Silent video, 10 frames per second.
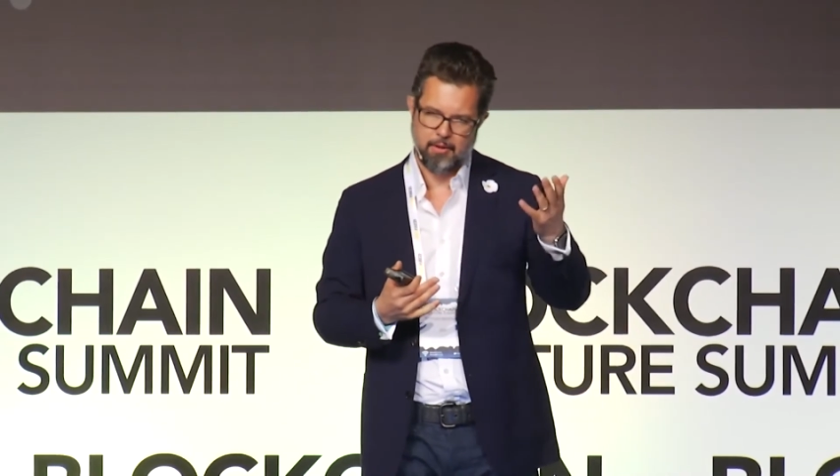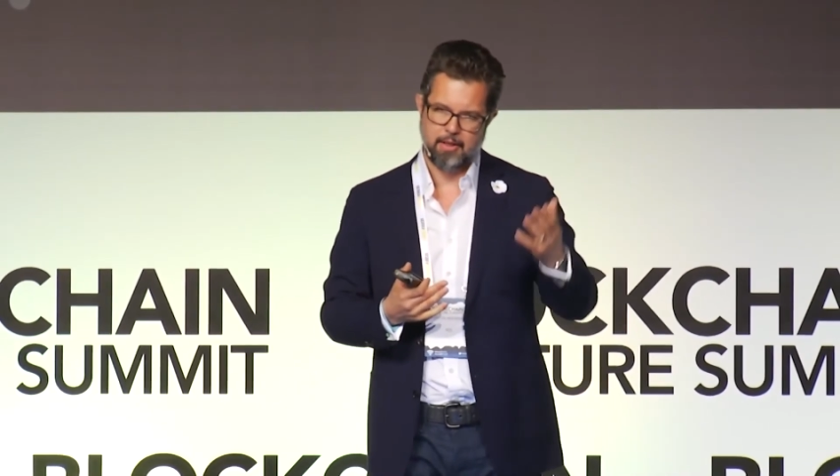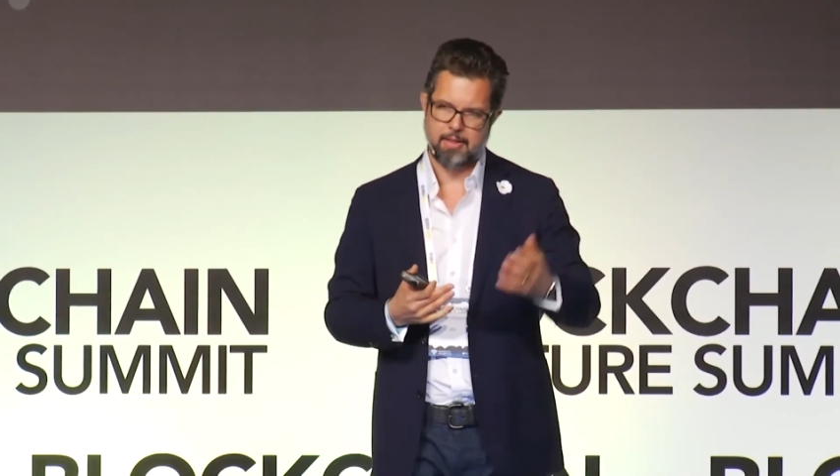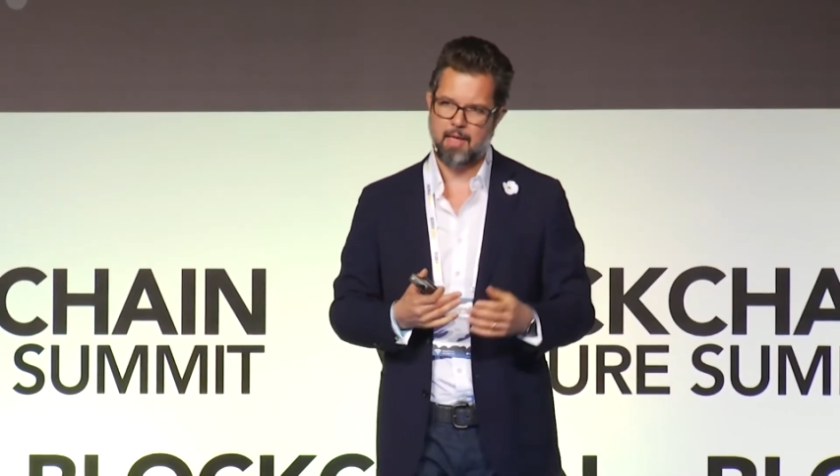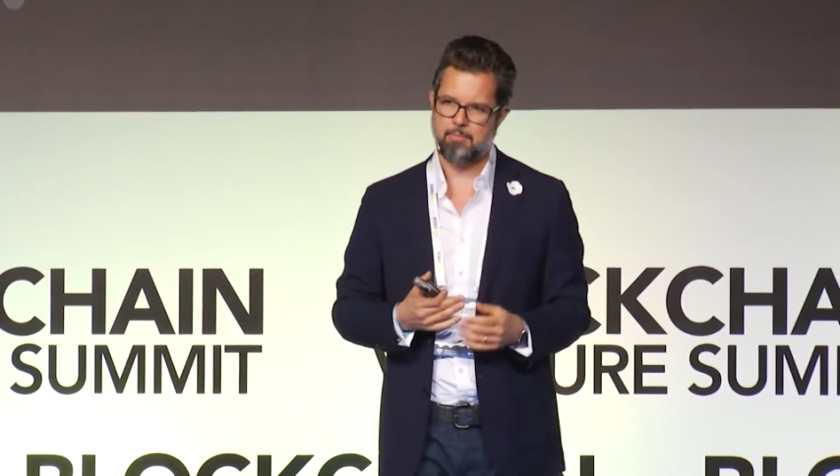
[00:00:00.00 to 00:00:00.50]

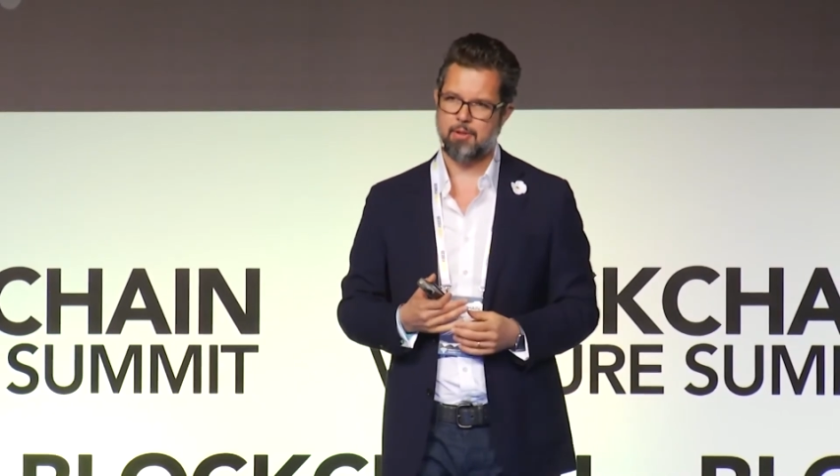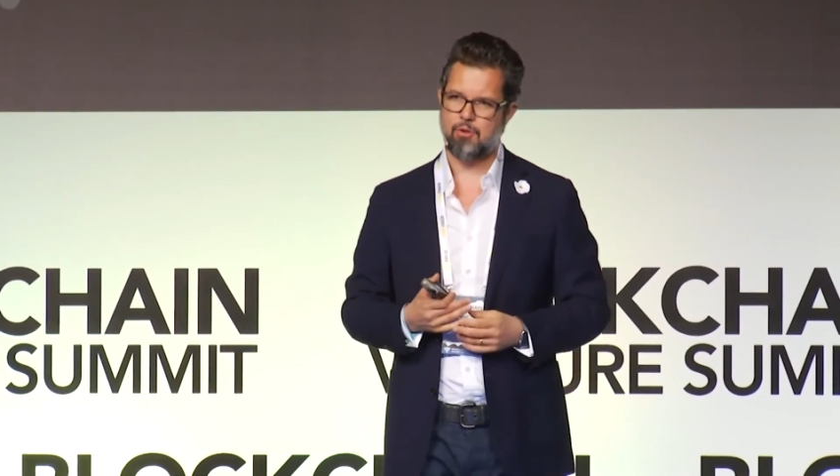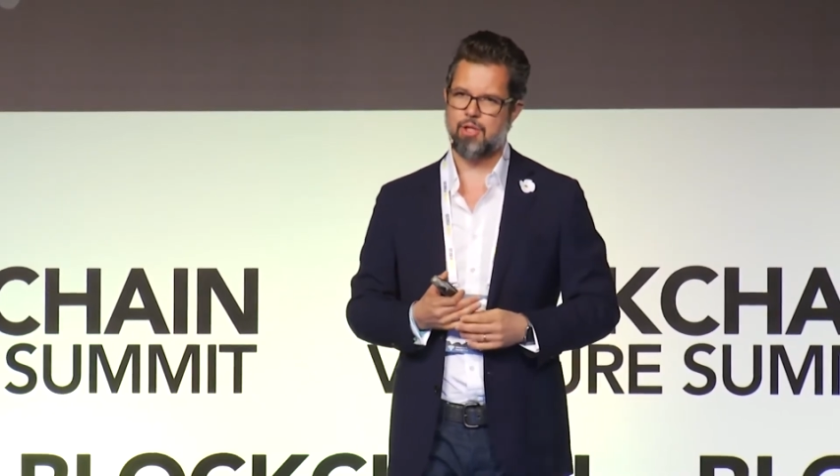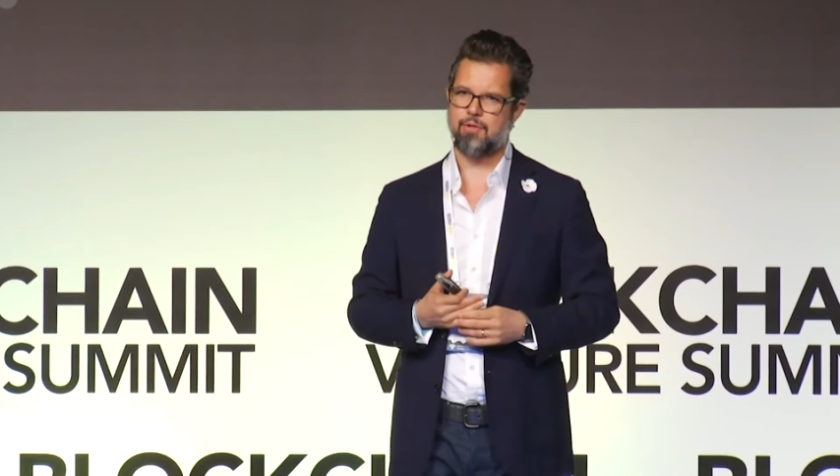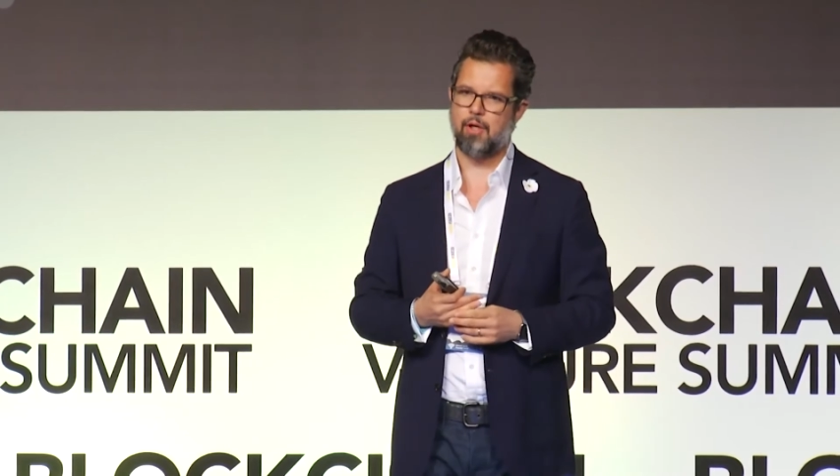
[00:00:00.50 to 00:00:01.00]
Example,
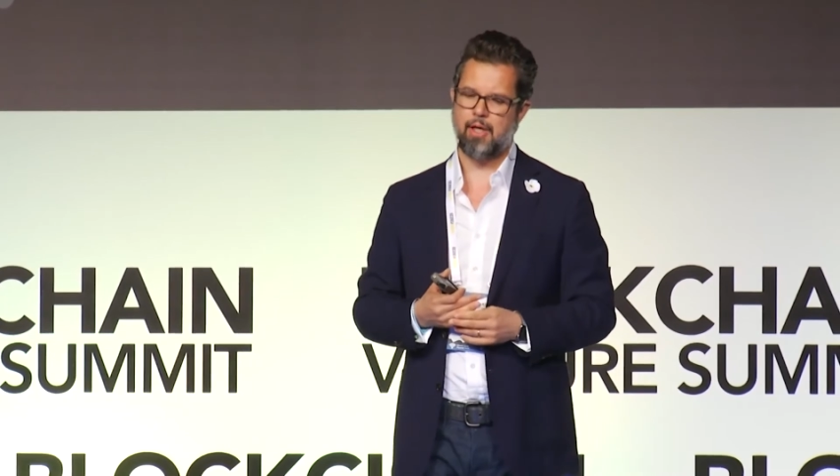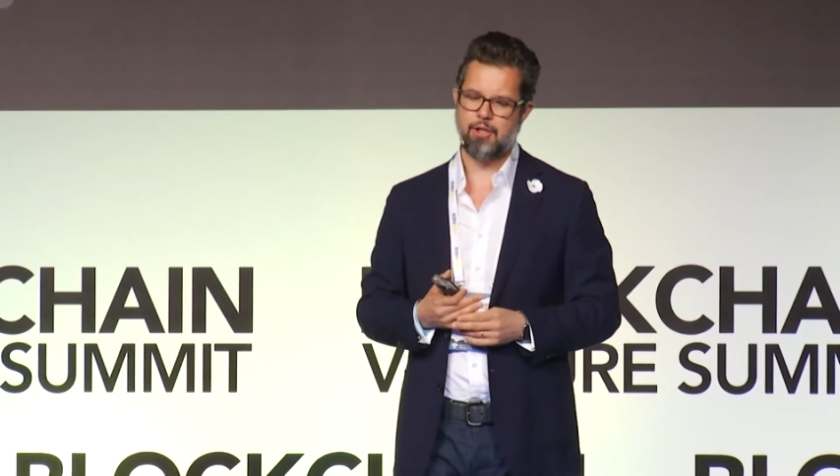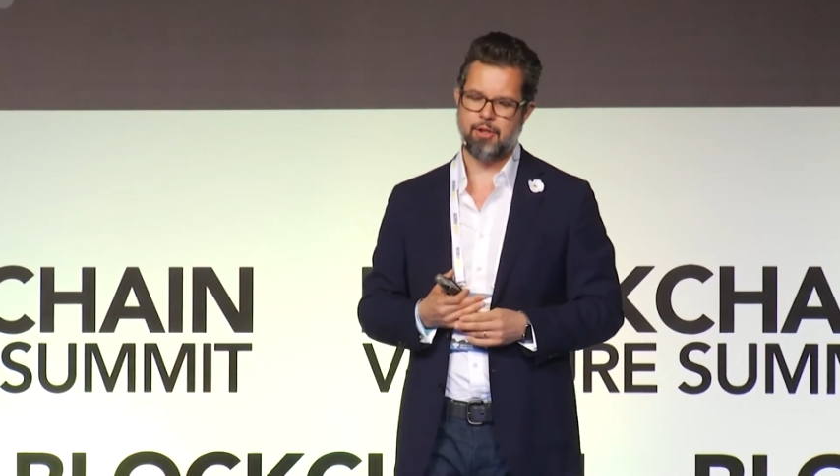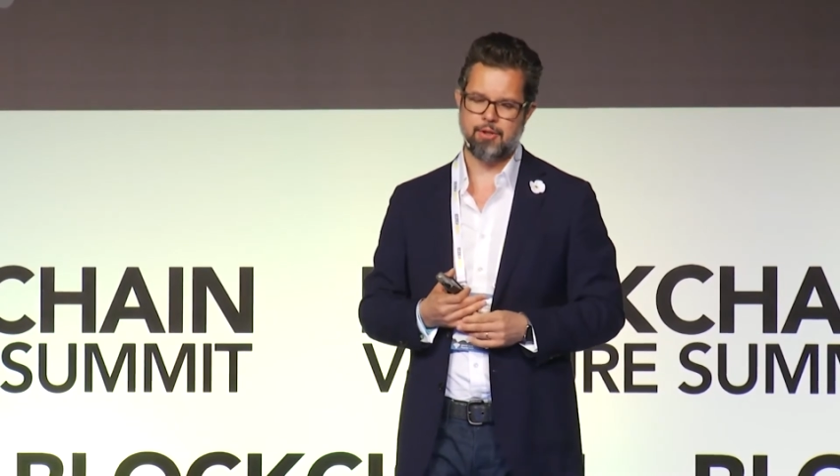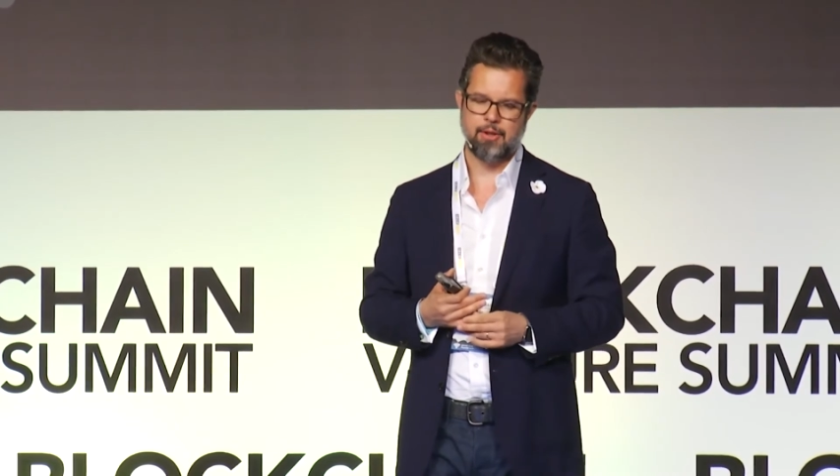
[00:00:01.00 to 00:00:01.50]
transfer
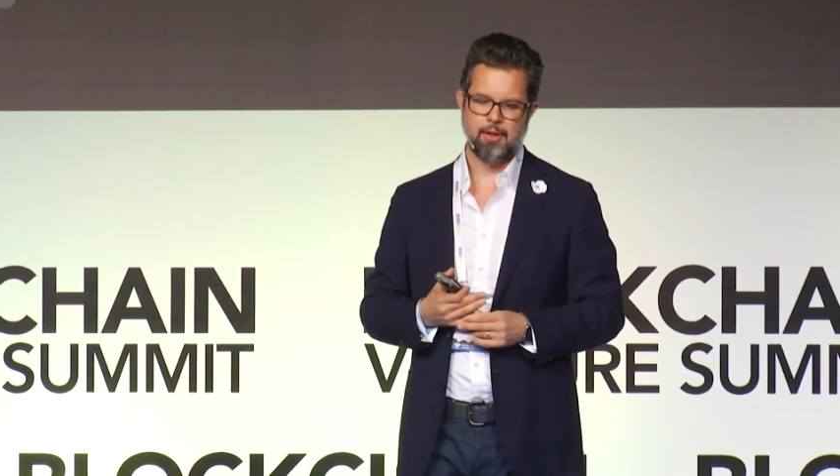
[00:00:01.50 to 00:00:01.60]
agent.